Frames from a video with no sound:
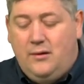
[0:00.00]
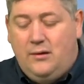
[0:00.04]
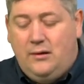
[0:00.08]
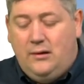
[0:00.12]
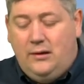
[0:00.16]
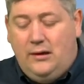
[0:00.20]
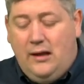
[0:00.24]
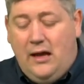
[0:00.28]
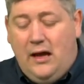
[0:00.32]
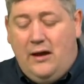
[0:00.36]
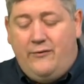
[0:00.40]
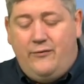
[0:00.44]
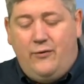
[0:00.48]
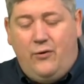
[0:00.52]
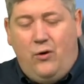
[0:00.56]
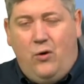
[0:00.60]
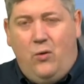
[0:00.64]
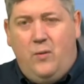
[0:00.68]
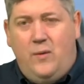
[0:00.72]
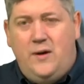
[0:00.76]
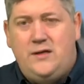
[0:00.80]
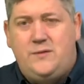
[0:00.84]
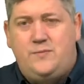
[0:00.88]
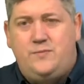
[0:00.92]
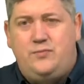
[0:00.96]
Love
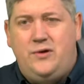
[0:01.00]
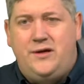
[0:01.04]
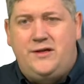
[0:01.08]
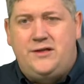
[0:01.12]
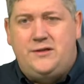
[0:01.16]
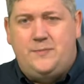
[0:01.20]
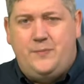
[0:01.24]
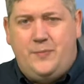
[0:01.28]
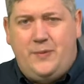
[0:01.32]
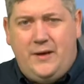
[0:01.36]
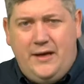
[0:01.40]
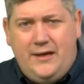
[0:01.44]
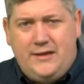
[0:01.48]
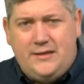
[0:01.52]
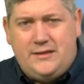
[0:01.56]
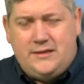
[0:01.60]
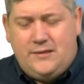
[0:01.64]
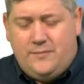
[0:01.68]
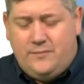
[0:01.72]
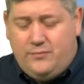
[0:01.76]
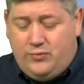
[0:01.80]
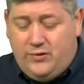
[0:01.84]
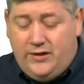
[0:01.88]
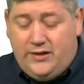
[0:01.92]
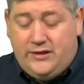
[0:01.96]
always brings peace
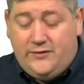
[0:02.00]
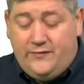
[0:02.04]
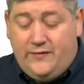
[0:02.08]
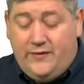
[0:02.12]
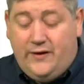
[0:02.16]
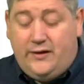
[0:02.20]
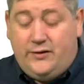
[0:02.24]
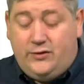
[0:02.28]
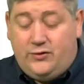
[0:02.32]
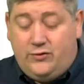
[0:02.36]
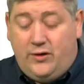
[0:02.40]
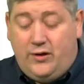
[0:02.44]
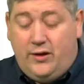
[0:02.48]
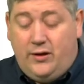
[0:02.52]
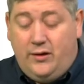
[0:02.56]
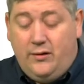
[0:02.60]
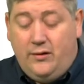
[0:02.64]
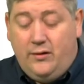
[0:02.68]
and brings victory.